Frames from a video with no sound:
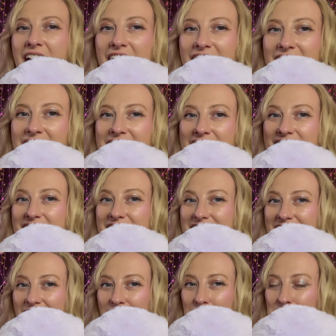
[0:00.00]
and they
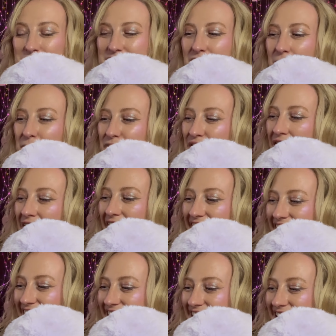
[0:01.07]
kept
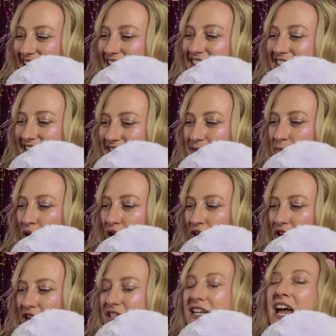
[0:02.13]
applying this
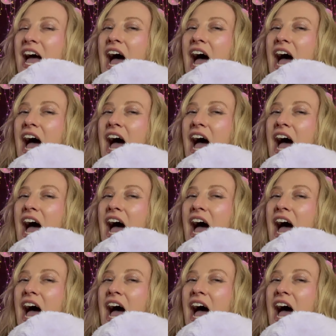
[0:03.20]
product.